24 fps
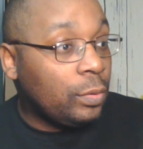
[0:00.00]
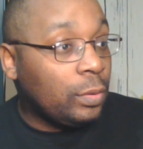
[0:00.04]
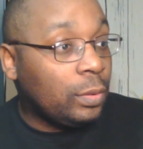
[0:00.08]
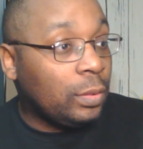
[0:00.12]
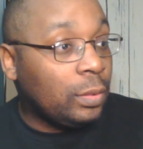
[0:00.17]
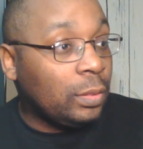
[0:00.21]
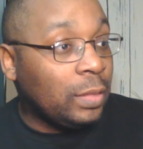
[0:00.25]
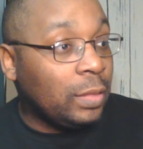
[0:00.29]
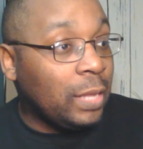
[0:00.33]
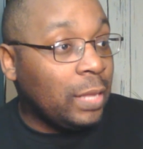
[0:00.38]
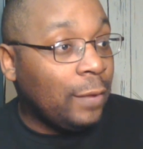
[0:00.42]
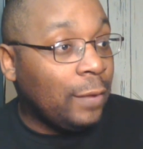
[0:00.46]

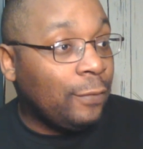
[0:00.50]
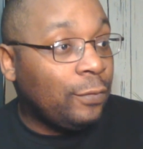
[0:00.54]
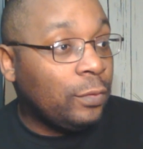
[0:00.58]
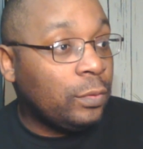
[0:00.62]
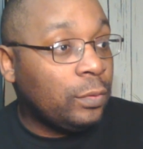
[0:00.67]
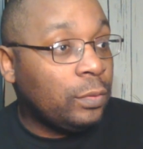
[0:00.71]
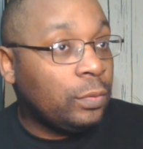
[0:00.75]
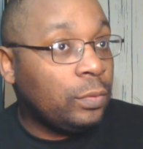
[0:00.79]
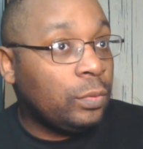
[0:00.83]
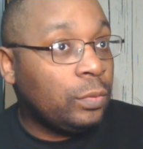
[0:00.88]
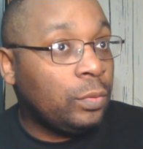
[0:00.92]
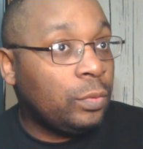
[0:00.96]

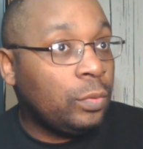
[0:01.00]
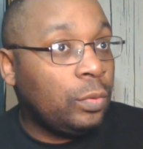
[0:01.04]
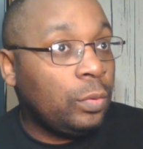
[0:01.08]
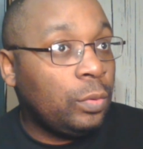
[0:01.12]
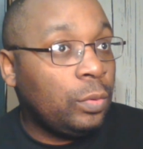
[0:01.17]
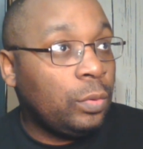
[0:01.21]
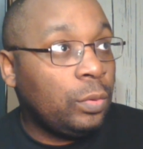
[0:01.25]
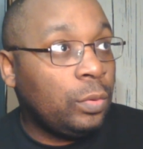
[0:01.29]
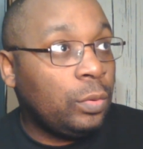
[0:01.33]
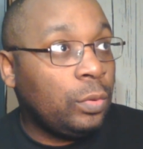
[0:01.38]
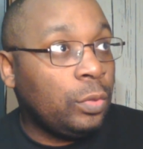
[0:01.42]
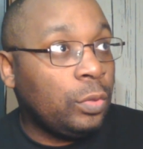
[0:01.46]
level
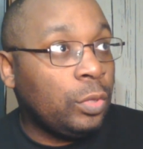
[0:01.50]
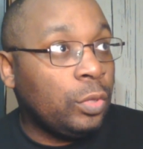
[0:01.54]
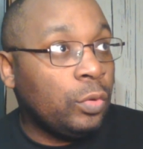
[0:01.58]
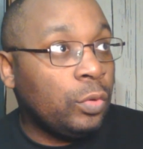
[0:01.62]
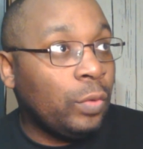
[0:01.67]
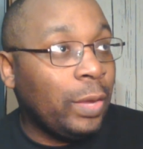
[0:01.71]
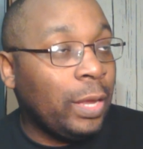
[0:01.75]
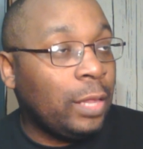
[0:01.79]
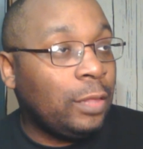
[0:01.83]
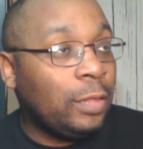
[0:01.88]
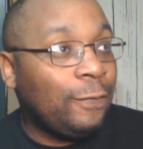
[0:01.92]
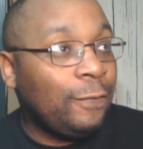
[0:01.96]
you
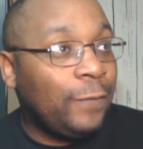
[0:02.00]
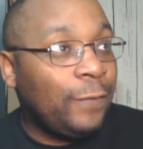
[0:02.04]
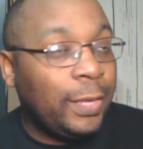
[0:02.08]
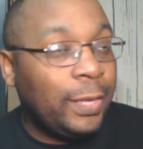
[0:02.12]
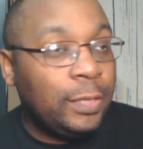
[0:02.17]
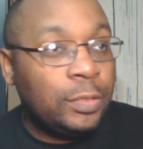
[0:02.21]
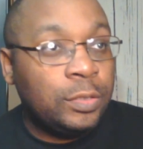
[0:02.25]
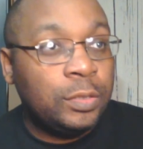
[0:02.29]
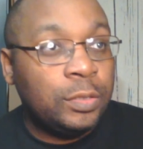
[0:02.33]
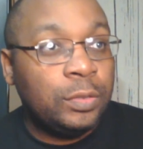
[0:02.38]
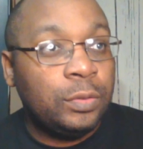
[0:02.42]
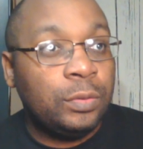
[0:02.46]
elevate
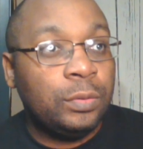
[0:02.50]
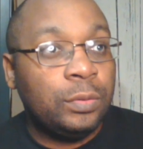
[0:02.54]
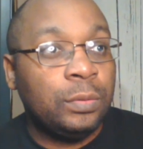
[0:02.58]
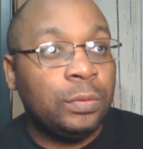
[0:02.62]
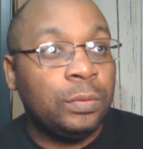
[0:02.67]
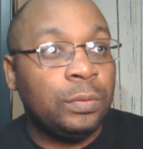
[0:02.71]
to,